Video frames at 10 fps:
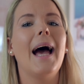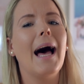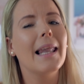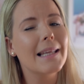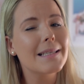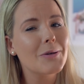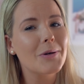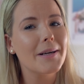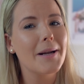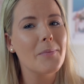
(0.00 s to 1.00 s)
Unless
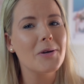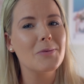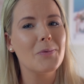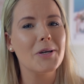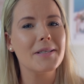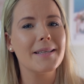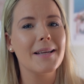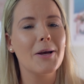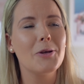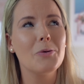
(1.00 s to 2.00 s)
you're a numbers
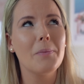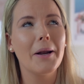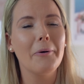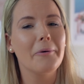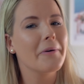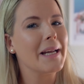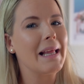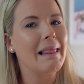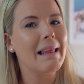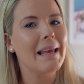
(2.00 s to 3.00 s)
person, you might already
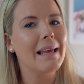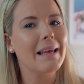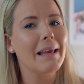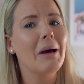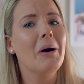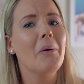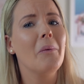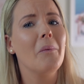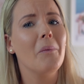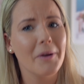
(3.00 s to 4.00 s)
think,
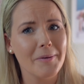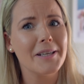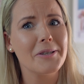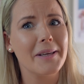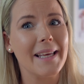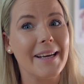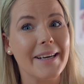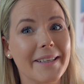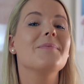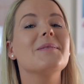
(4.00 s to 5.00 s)
what am I doing
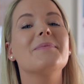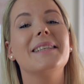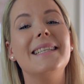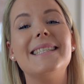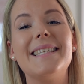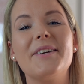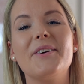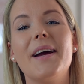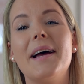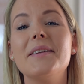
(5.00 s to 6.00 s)
here? But please stick
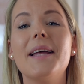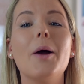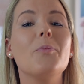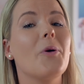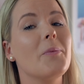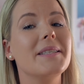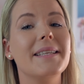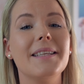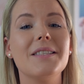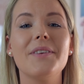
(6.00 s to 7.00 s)
around. I promise
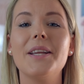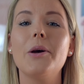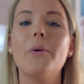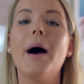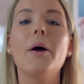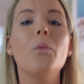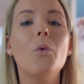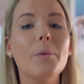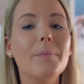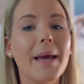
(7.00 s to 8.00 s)
in this video, I
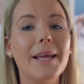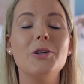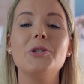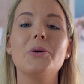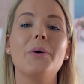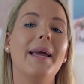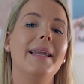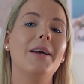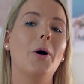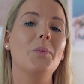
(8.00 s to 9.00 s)
won't make you do
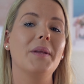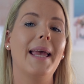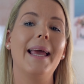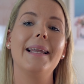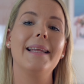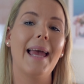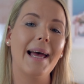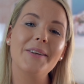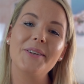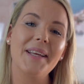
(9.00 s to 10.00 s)
any complicated
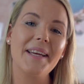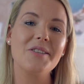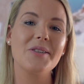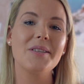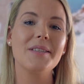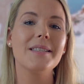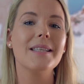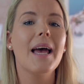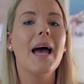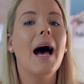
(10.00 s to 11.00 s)
calculations,
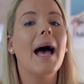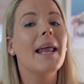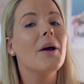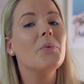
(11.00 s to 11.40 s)
and I